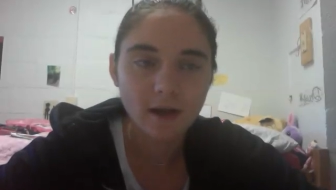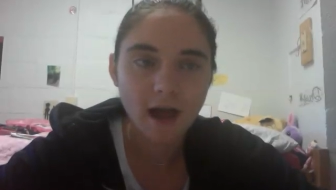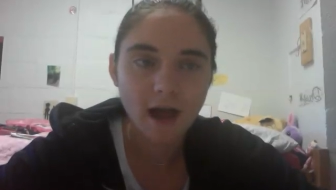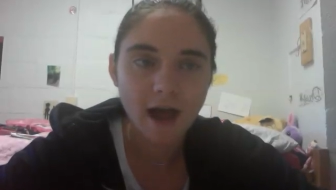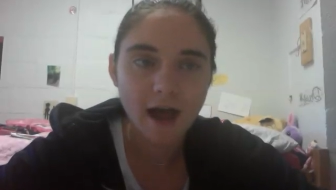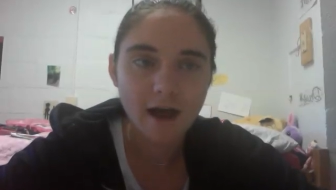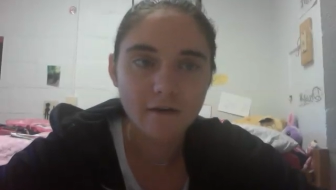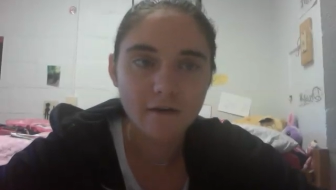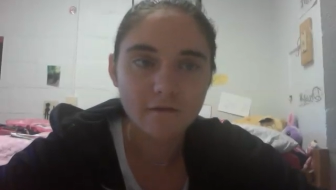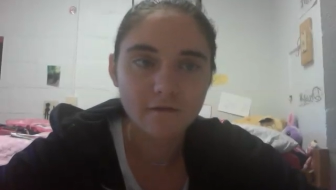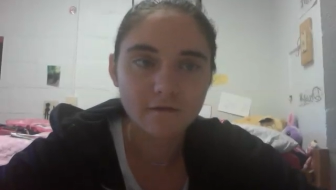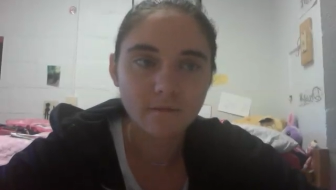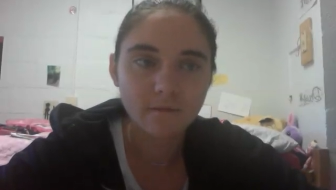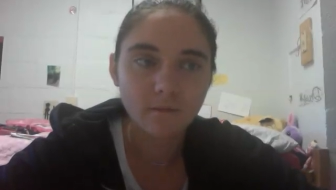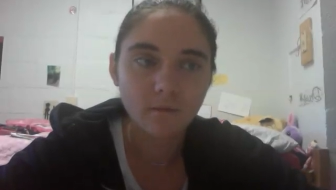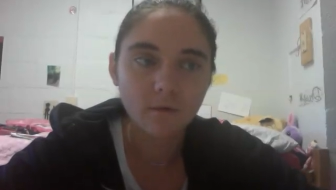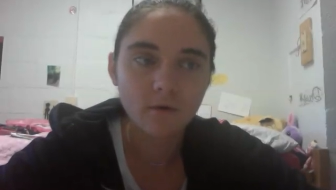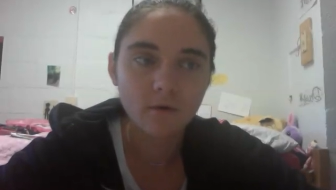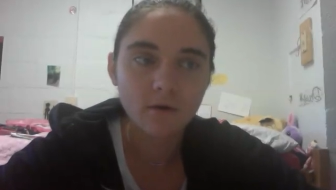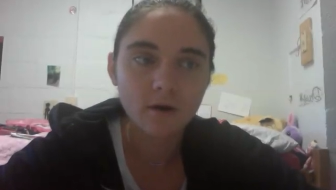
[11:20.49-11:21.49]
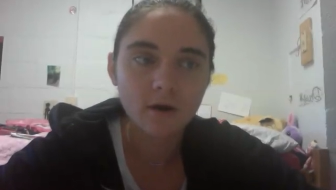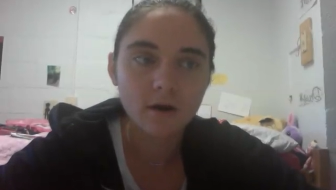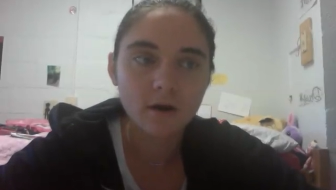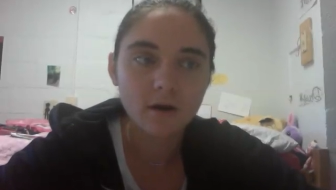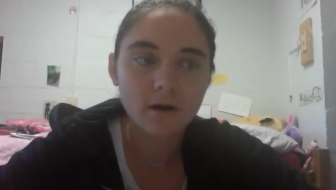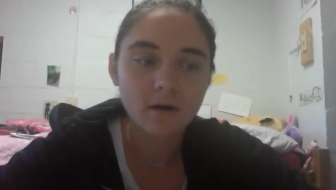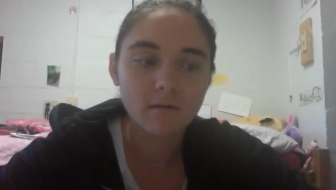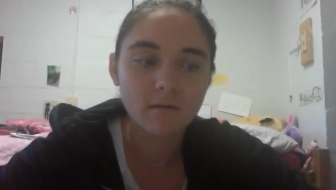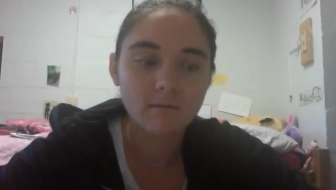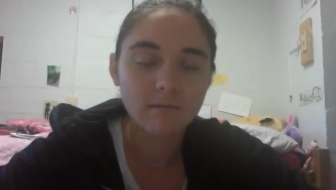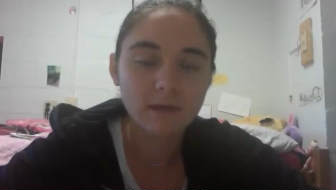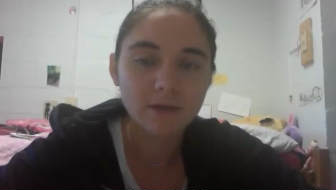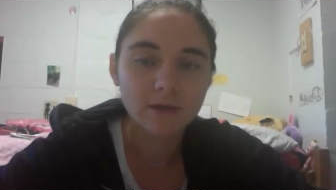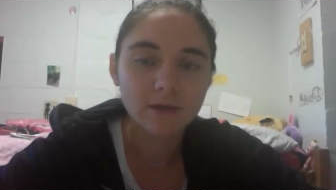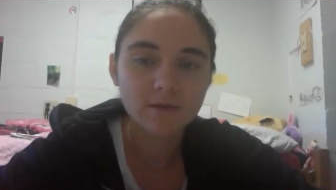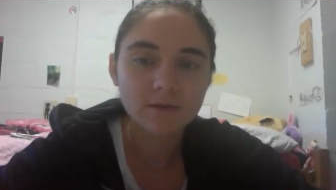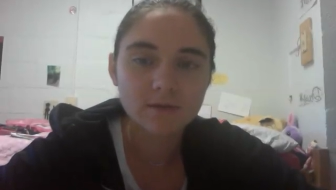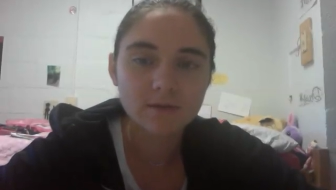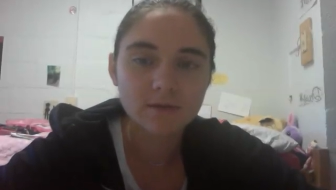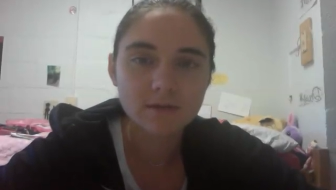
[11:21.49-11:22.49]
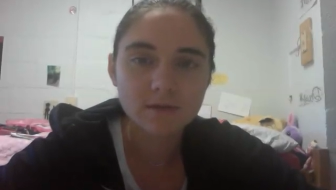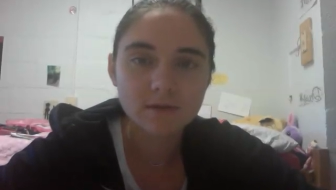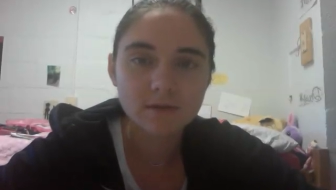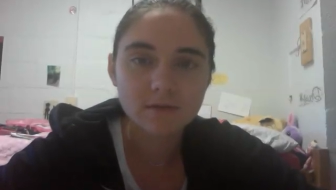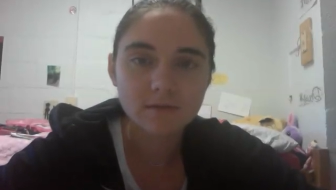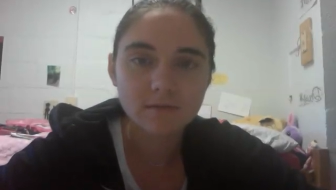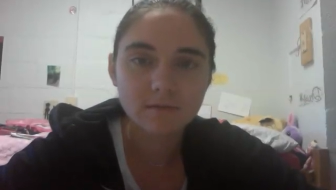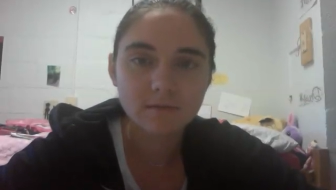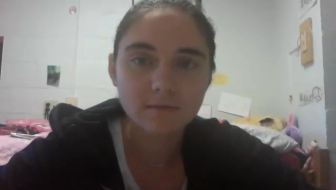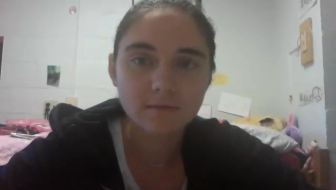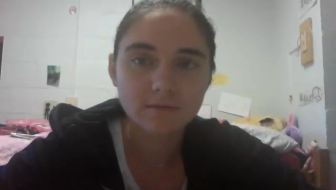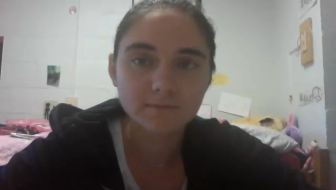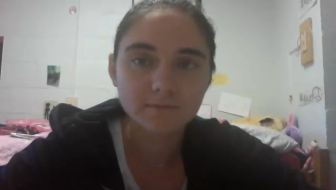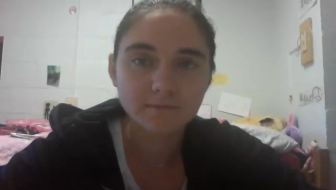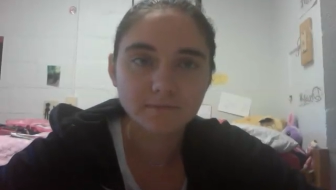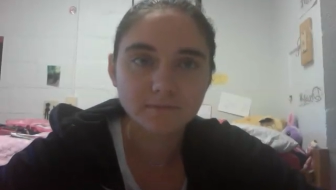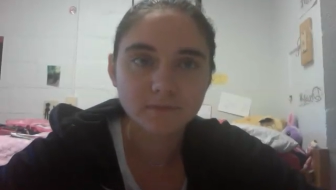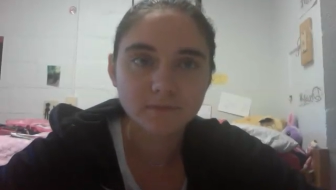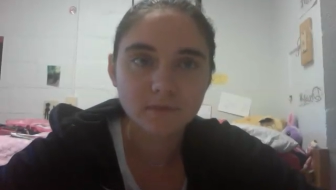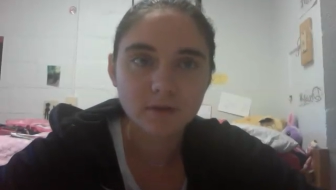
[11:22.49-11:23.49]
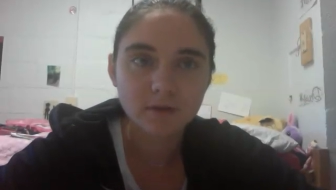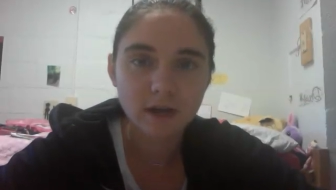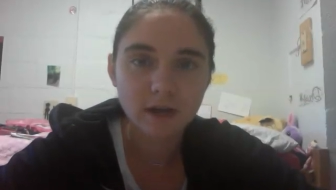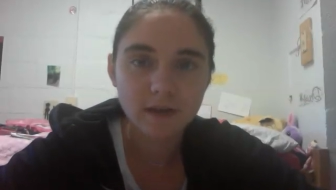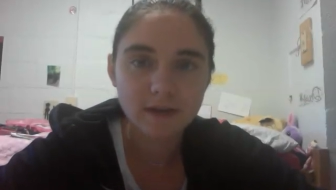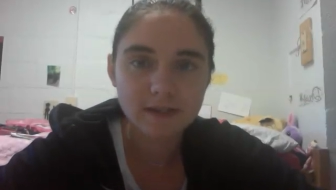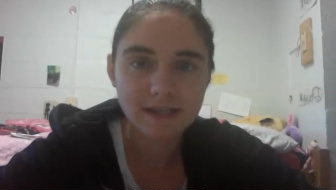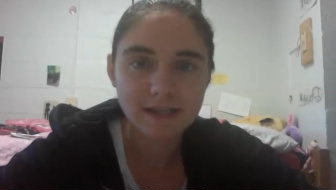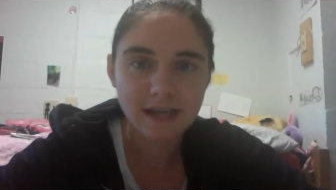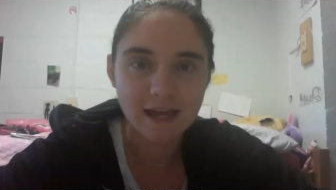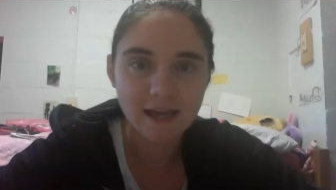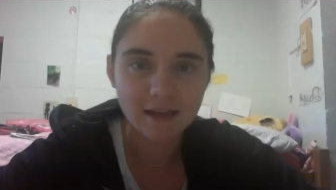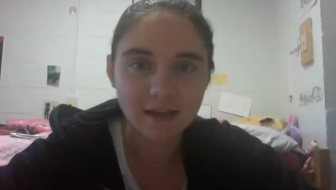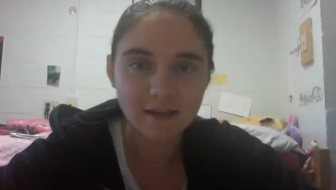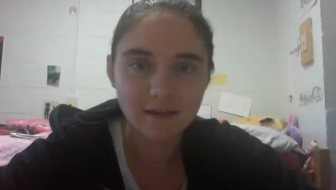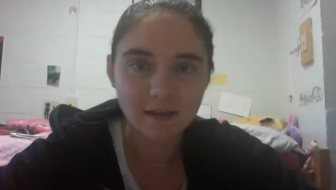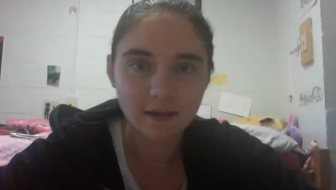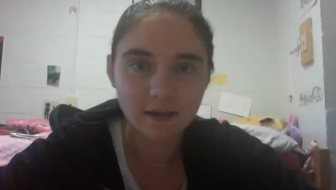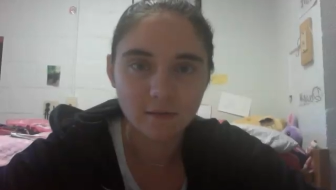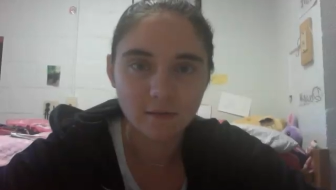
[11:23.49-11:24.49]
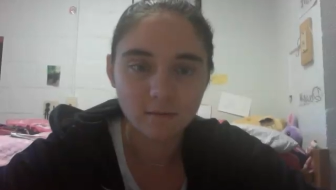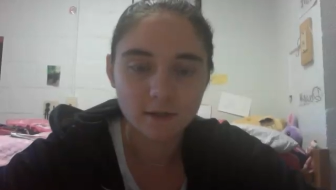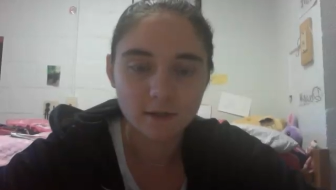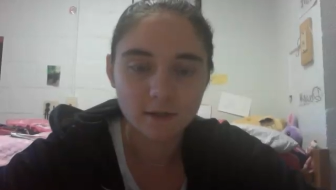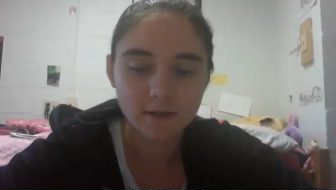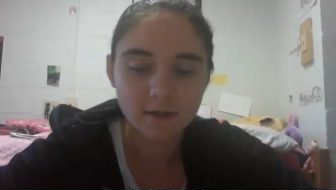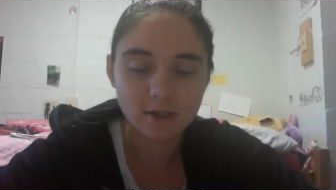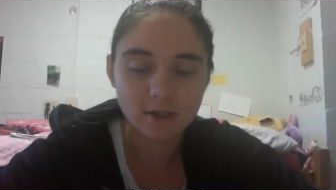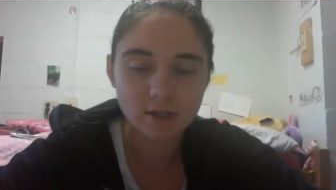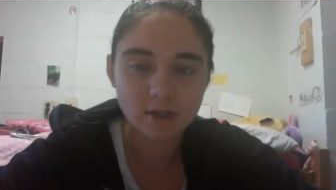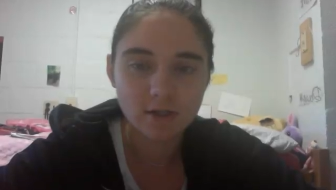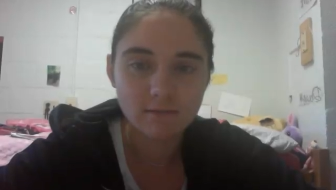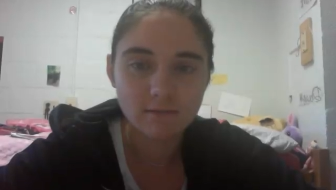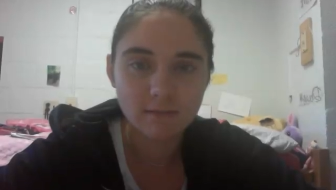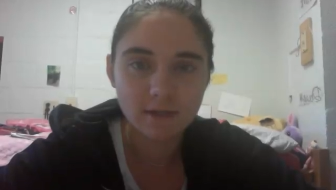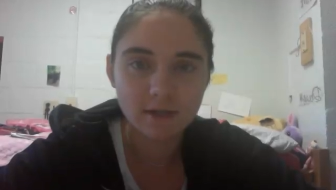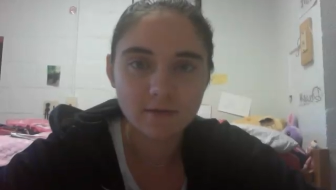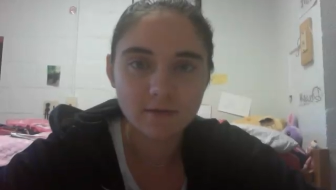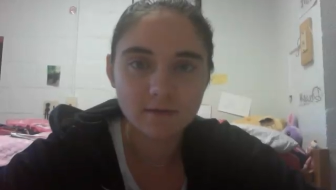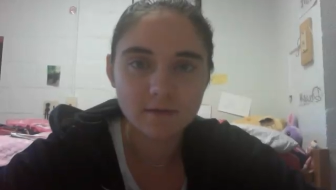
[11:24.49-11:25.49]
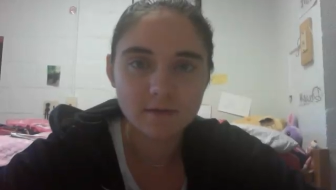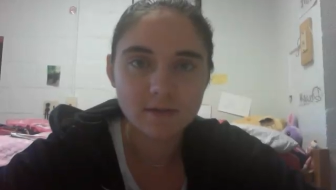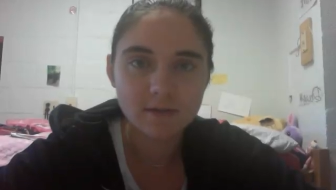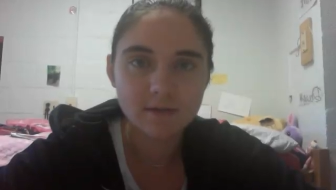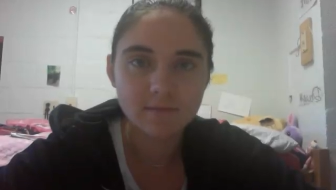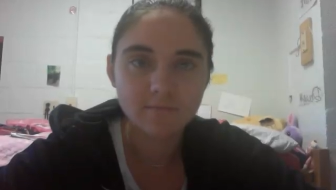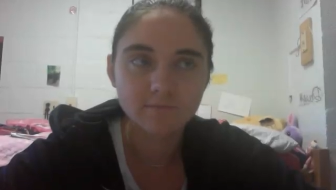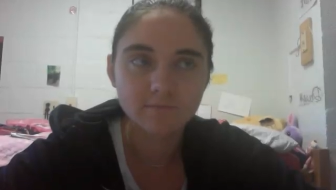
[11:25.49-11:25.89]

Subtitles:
Have more meals throughout the day, like real legit meals.